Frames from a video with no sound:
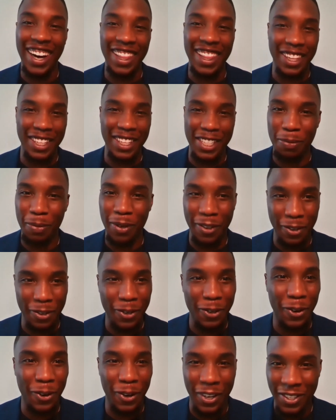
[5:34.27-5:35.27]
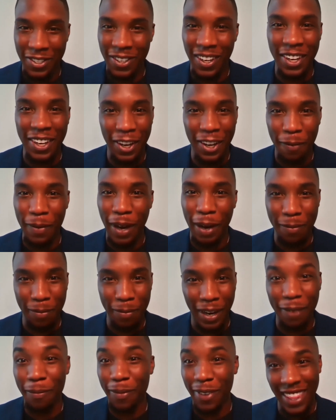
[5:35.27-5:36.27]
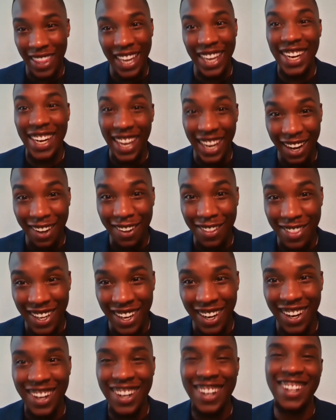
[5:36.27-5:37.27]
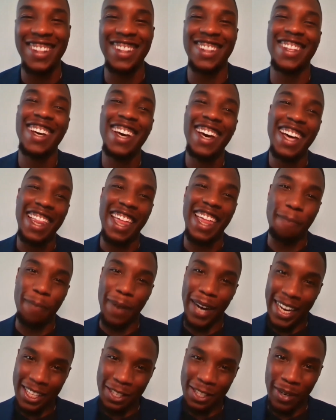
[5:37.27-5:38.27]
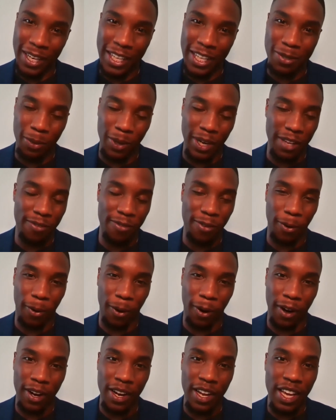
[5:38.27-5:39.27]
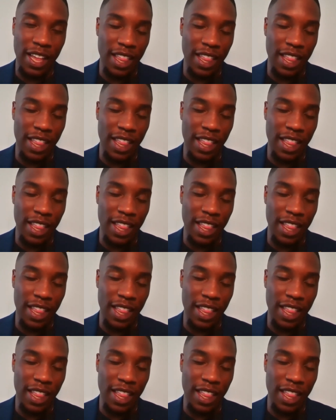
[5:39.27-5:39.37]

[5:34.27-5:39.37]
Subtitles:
this is being recorded, so I know I'm putting that date out there, that by 2024,